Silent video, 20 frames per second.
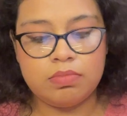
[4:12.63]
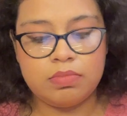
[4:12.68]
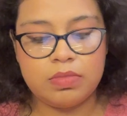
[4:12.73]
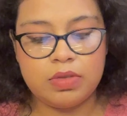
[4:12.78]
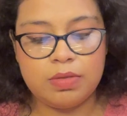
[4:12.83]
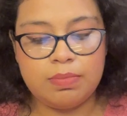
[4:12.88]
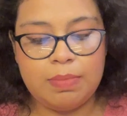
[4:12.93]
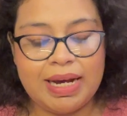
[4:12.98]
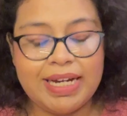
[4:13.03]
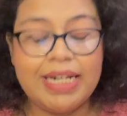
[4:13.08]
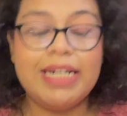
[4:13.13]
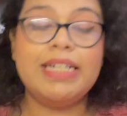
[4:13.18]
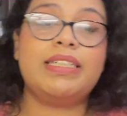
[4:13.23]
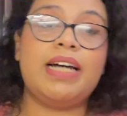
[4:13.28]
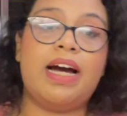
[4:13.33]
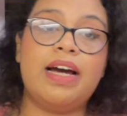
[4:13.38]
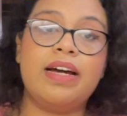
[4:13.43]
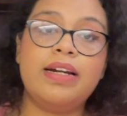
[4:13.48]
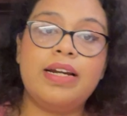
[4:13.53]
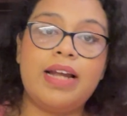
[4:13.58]
my
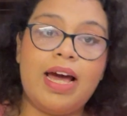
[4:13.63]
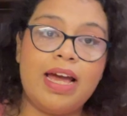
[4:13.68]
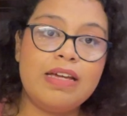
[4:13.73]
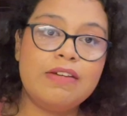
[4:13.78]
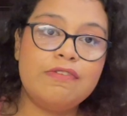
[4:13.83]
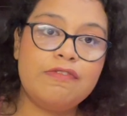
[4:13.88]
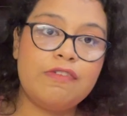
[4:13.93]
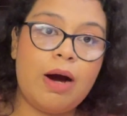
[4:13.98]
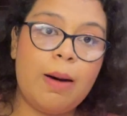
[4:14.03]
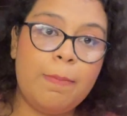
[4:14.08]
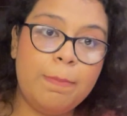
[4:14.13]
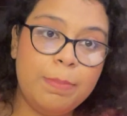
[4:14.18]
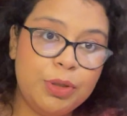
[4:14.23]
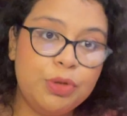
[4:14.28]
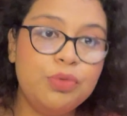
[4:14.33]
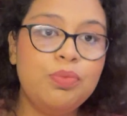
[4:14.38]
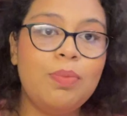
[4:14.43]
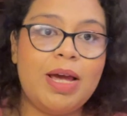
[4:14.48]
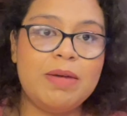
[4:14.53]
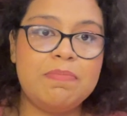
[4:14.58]
entire life up
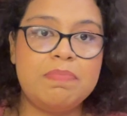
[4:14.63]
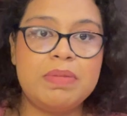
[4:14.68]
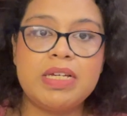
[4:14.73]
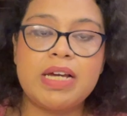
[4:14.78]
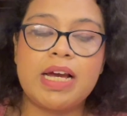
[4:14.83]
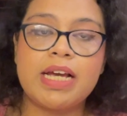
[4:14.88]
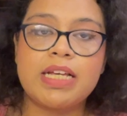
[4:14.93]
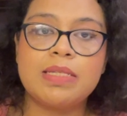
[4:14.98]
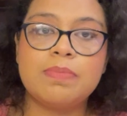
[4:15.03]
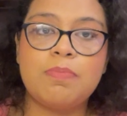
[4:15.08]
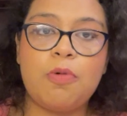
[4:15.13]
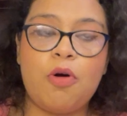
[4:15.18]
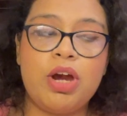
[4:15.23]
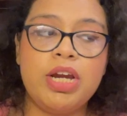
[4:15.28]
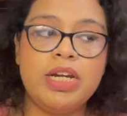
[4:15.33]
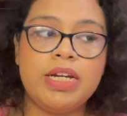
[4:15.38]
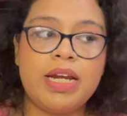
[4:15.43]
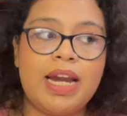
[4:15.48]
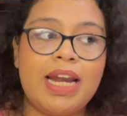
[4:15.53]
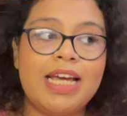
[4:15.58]
to my PI's
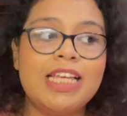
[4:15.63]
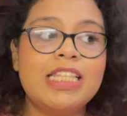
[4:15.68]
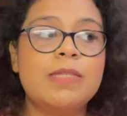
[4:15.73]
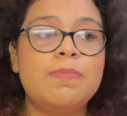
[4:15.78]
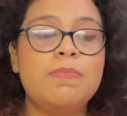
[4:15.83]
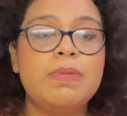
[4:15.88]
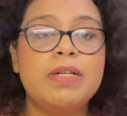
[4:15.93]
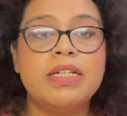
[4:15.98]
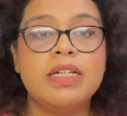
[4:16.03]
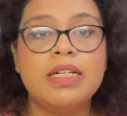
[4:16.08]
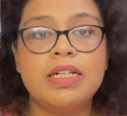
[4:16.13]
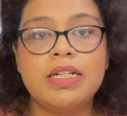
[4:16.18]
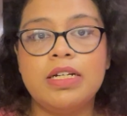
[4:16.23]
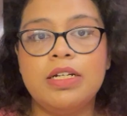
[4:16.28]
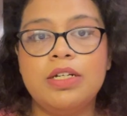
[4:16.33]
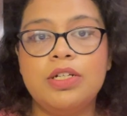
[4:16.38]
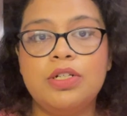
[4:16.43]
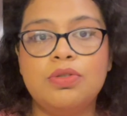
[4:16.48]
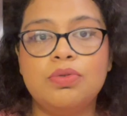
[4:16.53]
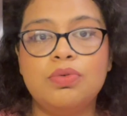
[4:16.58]
point and I split it
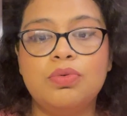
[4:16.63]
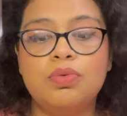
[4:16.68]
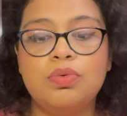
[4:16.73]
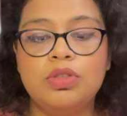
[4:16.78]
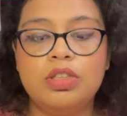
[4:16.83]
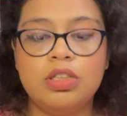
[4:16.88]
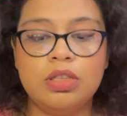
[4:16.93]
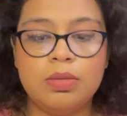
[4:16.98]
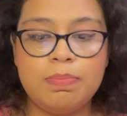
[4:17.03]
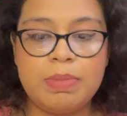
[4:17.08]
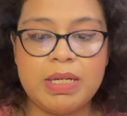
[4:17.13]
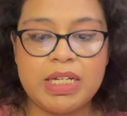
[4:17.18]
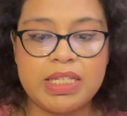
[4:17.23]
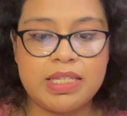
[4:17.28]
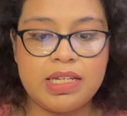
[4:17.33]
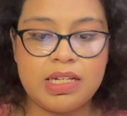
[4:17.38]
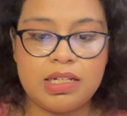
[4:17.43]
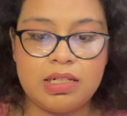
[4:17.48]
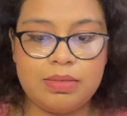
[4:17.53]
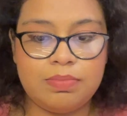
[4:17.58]
into the
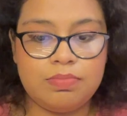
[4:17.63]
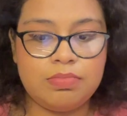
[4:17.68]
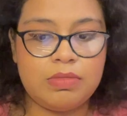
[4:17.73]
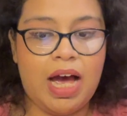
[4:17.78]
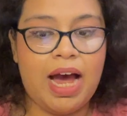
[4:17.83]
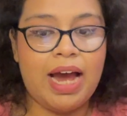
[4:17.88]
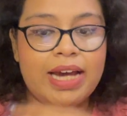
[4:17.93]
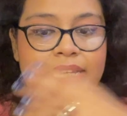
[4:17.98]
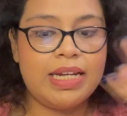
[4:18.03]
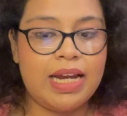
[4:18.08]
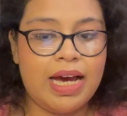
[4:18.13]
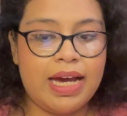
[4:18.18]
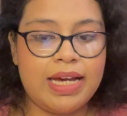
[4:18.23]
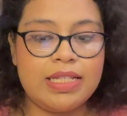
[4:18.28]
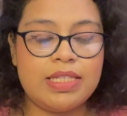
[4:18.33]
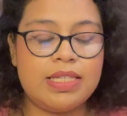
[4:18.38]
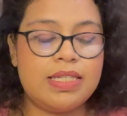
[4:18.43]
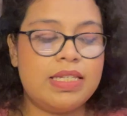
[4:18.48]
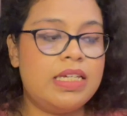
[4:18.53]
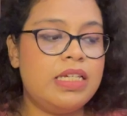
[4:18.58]
basic
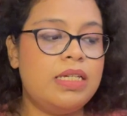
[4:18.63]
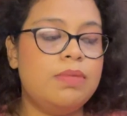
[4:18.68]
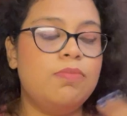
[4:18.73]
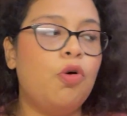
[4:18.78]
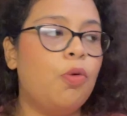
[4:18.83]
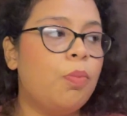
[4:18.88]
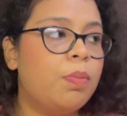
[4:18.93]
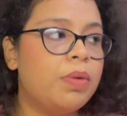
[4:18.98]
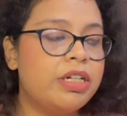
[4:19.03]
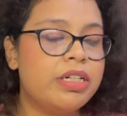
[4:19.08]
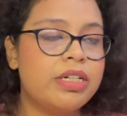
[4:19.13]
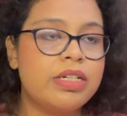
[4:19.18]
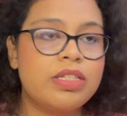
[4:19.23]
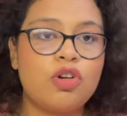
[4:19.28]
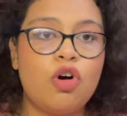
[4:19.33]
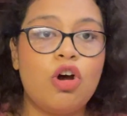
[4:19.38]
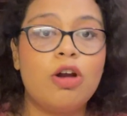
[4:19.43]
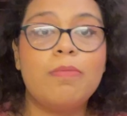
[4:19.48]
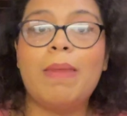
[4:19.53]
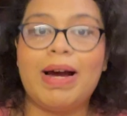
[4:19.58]
highlights, key moments
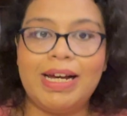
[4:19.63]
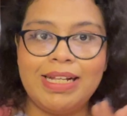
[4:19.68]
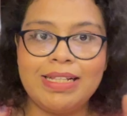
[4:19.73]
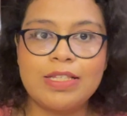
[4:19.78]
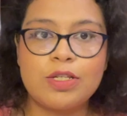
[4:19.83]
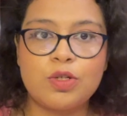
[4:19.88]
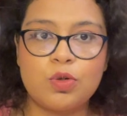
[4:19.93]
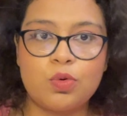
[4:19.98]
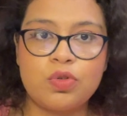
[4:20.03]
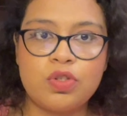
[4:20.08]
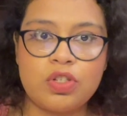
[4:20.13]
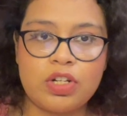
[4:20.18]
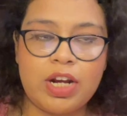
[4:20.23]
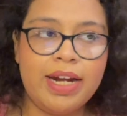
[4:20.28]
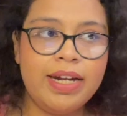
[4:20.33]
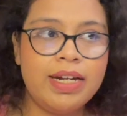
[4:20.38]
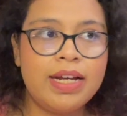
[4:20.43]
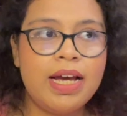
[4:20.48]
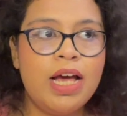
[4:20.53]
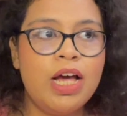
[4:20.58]
or milestones,
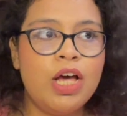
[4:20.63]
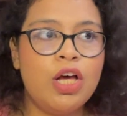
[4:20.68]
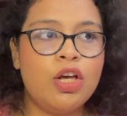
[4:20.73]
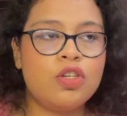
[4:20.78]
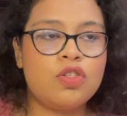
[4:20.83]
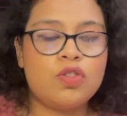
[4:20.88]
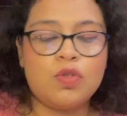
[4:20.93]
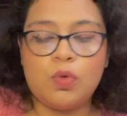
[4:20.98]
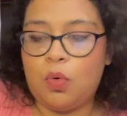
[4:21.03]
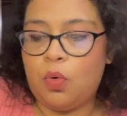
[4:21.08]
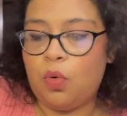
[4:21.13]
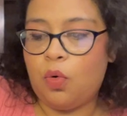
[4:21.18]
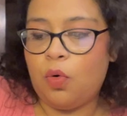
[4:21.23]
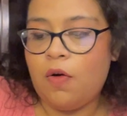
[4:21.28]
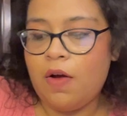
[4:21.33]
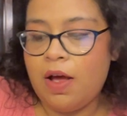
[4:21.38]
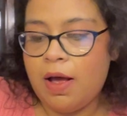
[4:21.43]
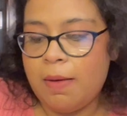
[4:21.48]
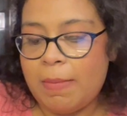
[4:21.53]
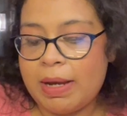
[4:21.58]
right?
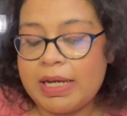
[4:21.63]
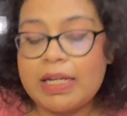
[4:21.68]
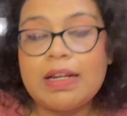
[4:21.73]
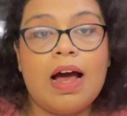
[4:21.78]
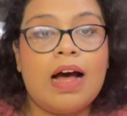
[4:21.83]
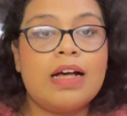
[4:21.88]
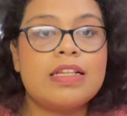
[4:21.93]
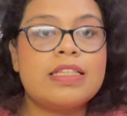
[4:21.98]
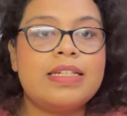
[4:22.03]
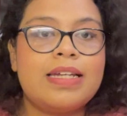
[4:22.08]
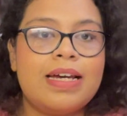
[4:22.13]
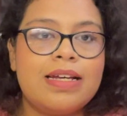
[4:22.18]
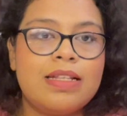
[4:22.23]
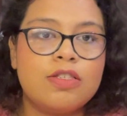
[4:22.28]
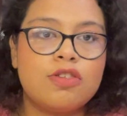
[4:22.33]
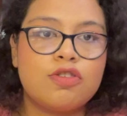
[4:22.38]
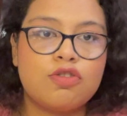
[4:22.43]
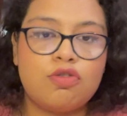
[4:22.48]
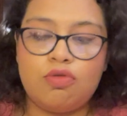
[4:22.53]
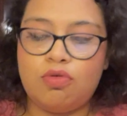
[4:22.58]
So my class
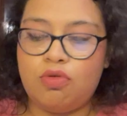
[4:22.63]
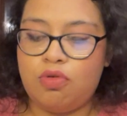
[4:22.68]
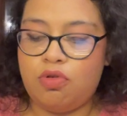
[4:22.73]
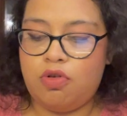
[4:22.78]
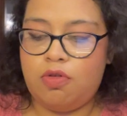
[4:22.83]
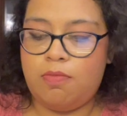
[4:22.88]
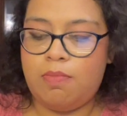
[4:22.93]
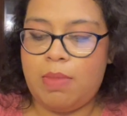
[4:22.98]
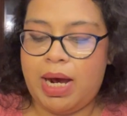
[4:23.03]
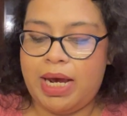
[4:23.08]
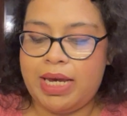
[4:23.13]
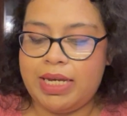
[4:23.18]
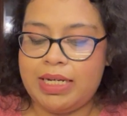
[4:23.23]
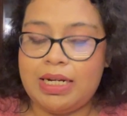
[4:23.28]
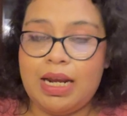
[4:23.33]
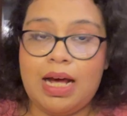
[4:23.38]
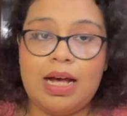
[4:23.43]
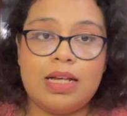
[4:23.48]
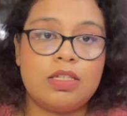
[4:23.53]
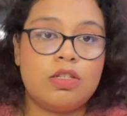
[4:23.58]
10 score, my
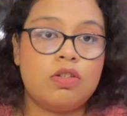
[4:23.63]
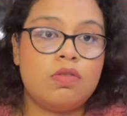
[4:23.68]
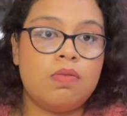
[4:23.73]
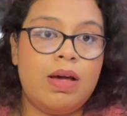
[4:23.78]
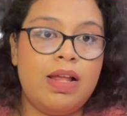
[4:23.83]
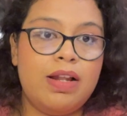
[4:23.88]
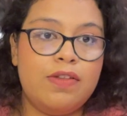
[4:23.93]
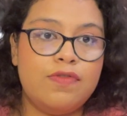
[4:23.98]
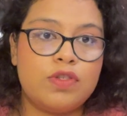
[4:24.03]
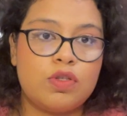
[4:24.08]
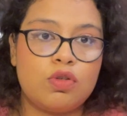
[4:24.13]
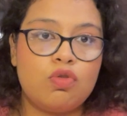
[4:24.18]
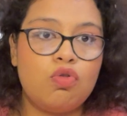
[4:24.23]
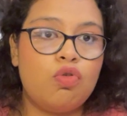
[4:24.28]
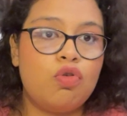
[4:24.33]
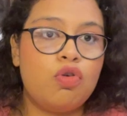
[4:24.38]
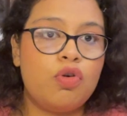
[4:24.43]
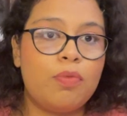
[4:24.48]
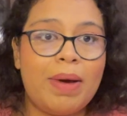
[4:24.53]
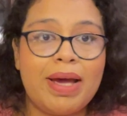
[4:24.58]
class 12
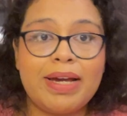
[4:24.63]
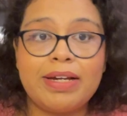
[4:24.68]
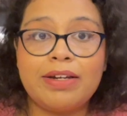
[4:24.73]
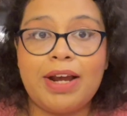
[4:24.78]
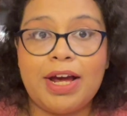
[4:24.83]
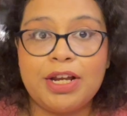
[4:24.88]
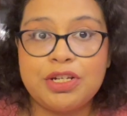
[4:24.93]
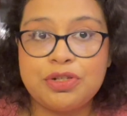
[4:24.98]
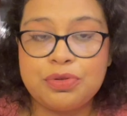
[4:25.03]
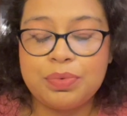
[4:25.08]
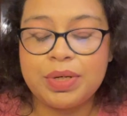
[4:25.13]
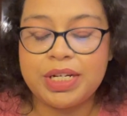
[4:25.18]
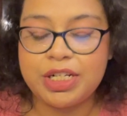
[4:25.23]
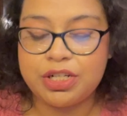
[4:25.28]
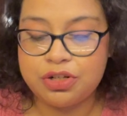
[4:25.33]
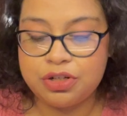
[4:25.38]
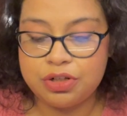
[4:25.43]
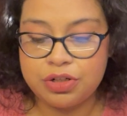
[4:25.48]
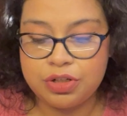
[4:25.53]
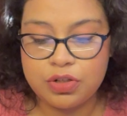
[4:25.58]
score, my
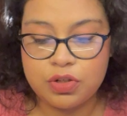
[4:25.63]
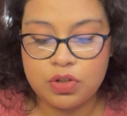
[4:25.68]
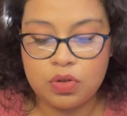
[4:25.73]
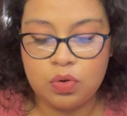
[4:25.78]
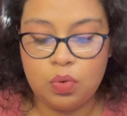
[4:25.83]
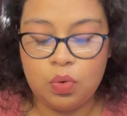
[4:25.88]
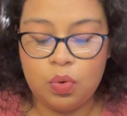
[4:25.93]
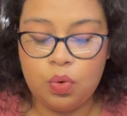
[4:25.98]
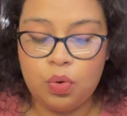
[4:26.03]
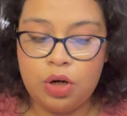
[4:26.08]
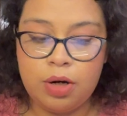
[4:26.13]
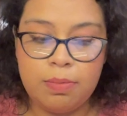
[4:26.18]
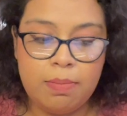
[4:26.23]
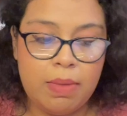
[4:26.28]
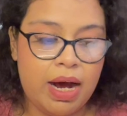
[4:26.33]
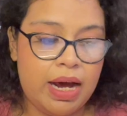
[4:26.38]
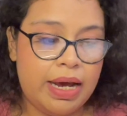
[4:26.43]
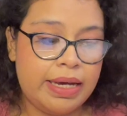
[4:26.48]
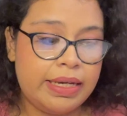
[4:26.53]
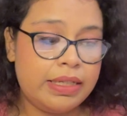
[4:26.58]
graduation score,
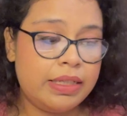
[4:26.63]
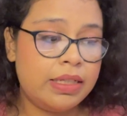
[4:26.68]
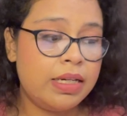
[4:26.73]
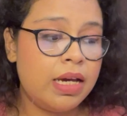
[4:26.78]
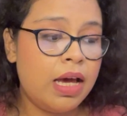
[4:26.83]
my